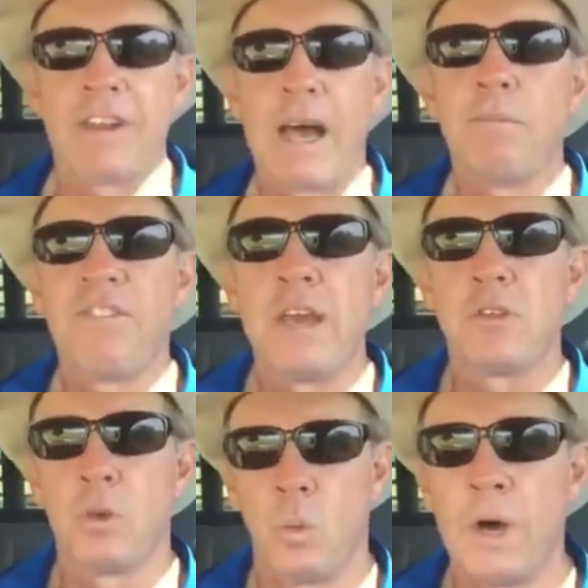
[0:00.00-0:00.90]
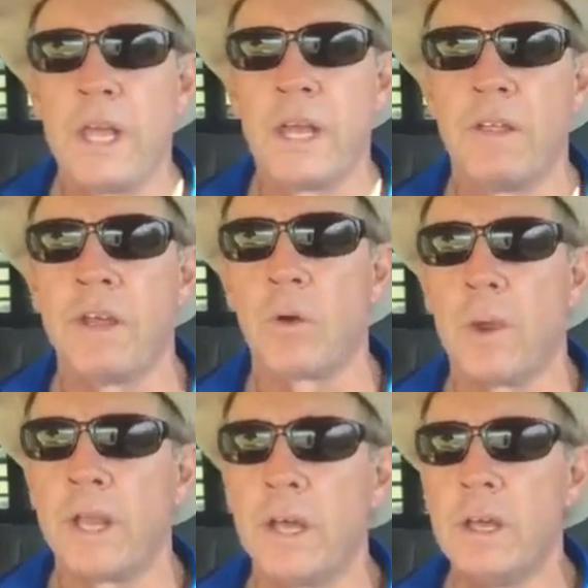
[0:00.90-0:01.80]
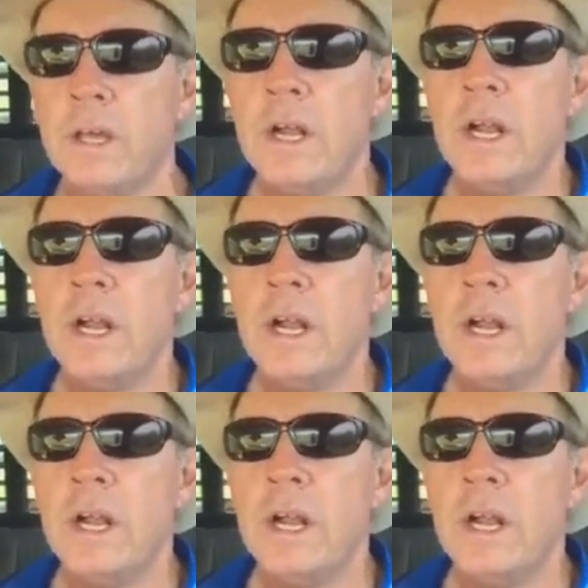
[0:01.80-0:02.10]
and I'm facing one end of the arena.